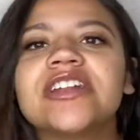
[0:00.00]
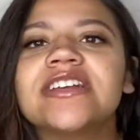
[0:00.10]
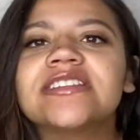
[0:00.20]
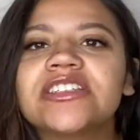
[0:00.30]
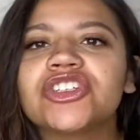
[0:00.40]

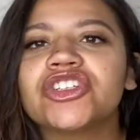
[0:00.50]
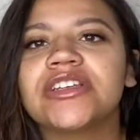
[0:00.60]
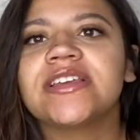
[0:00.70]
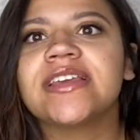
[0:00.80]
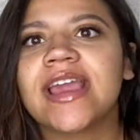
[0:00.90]
us,
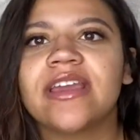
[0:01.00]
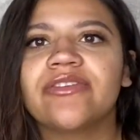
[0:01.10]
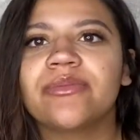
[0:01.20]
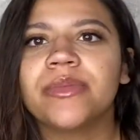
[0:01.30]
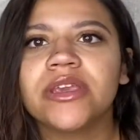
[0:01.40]
she
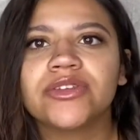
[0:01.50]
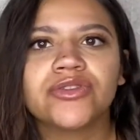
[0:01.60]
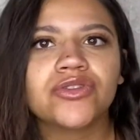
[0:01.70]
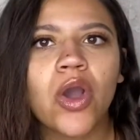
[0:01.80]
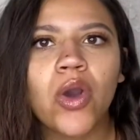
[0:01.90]
gave me
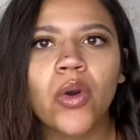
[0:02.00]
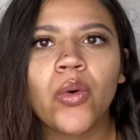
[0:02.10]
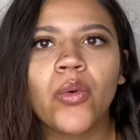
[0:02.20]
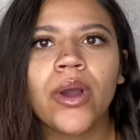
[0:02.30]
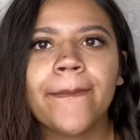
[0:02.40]

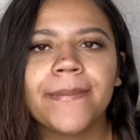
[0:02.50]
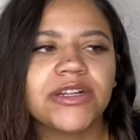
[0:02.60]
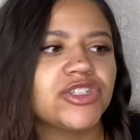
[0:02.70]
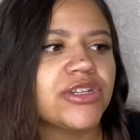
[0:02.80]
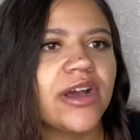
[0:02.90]
so
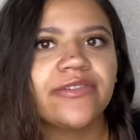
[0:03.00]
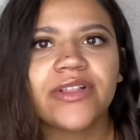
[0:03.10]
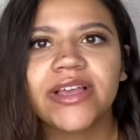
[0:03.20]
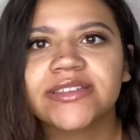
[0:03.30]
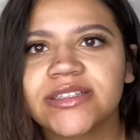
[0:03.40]
much stuff,
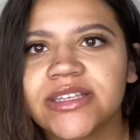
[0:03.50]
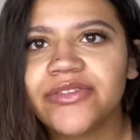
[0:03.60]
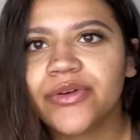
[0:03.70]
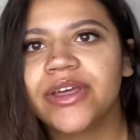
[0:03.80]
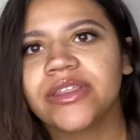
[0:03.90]
like, to
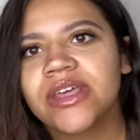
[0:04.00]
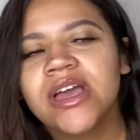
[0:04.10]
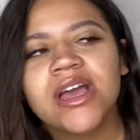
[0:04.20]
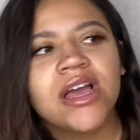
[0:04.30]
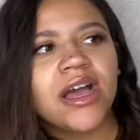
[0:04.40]
leave with.
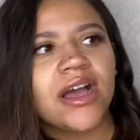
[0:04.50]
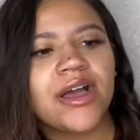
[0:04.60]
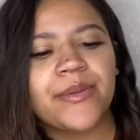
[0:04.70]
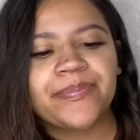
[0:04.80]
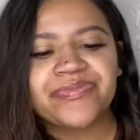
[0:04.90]

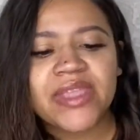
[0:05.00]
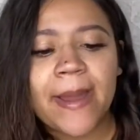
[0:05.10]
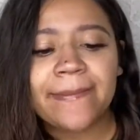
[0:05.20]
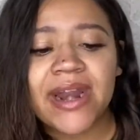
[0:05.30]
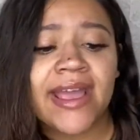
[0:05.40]

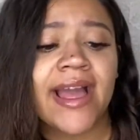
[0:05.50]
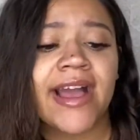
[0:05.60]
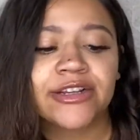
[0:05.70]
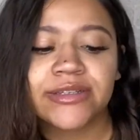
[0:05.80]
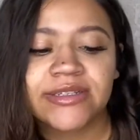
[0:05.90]
But I
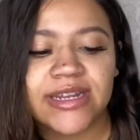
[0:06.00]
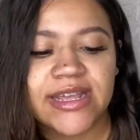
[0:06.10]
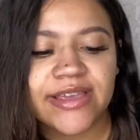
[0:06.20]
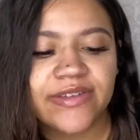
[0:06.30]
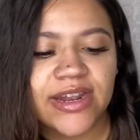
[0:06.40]
actually
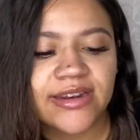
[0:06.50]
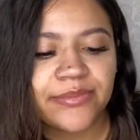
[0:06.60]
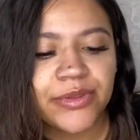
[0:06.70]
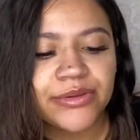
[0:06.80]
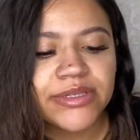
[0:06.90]
didn't even end
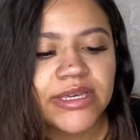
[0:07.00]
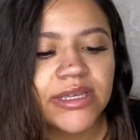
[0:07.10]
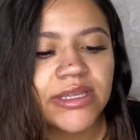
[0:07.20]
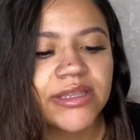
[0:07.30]
up using